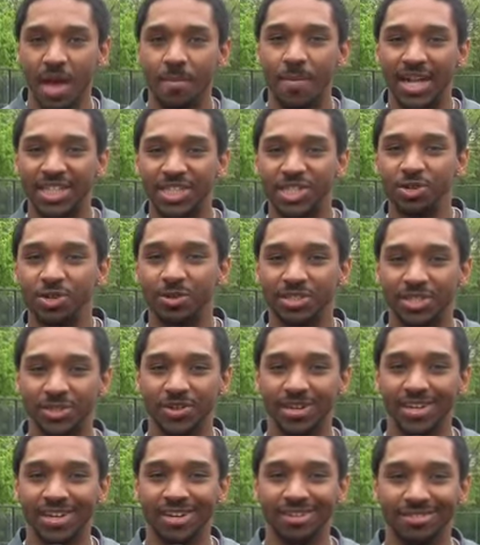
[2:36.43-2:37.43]
Back to you in the
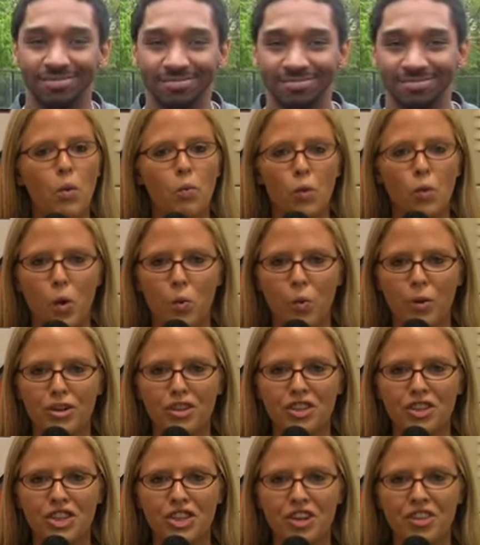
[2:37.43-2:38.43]
studio. Well,
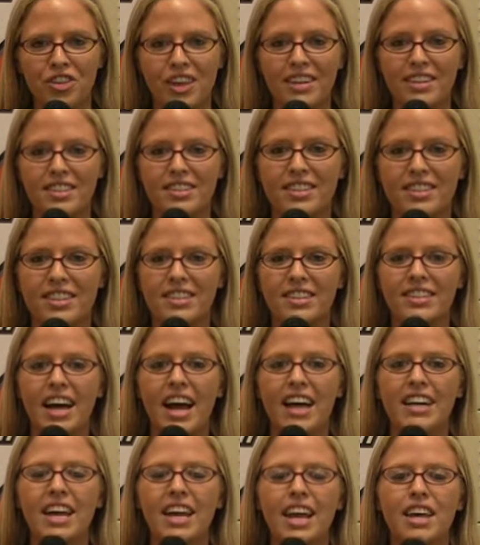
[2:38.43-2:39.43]
we're sure that a
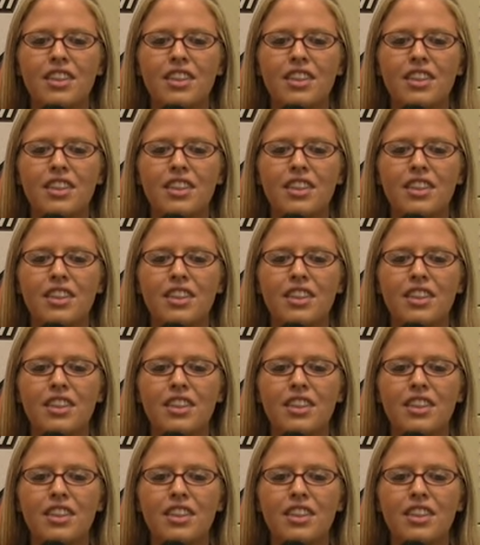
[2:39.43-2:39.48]
6'9